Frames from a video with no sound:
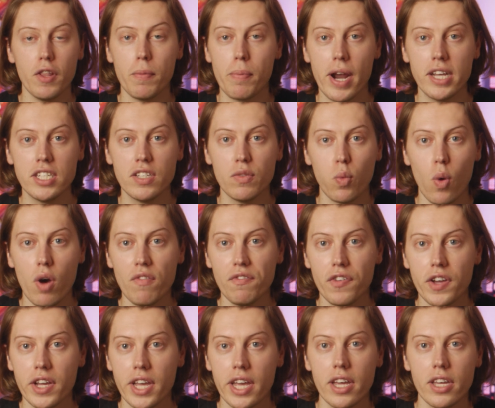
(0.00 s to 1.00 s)
price of one
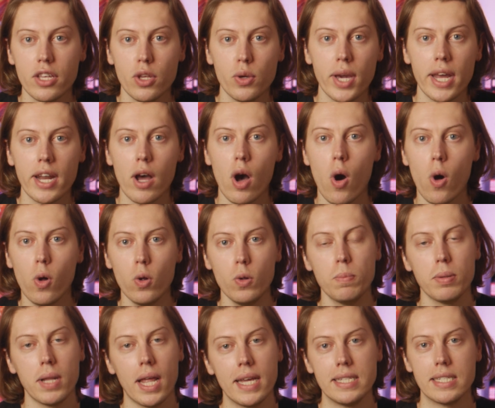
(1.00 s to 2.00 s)
figure, you get a whole
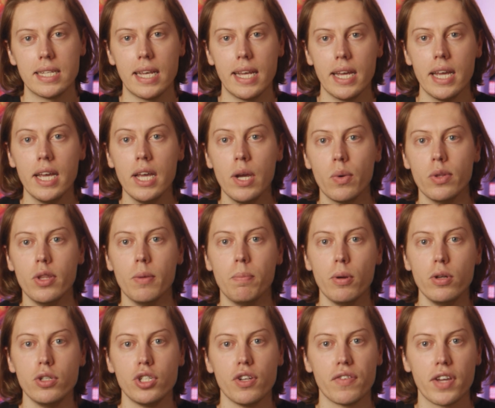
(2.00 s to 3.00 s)
playset with a
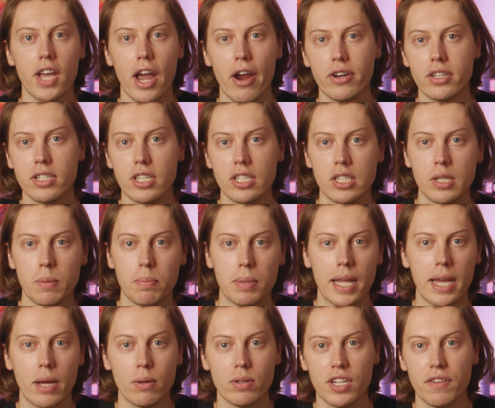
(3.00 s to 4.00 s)
bunch of characters to
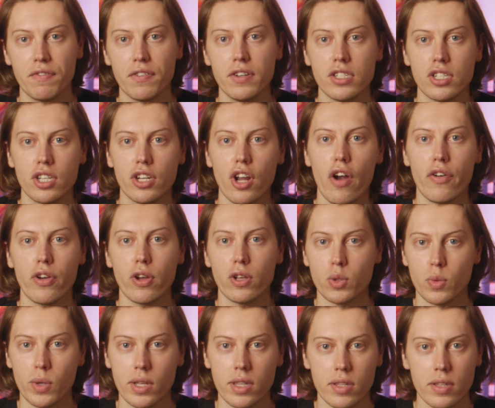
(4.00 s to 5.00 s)
play out different
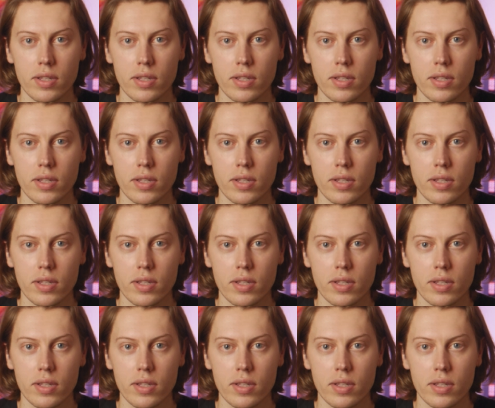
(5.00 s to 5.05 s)
scenarios with.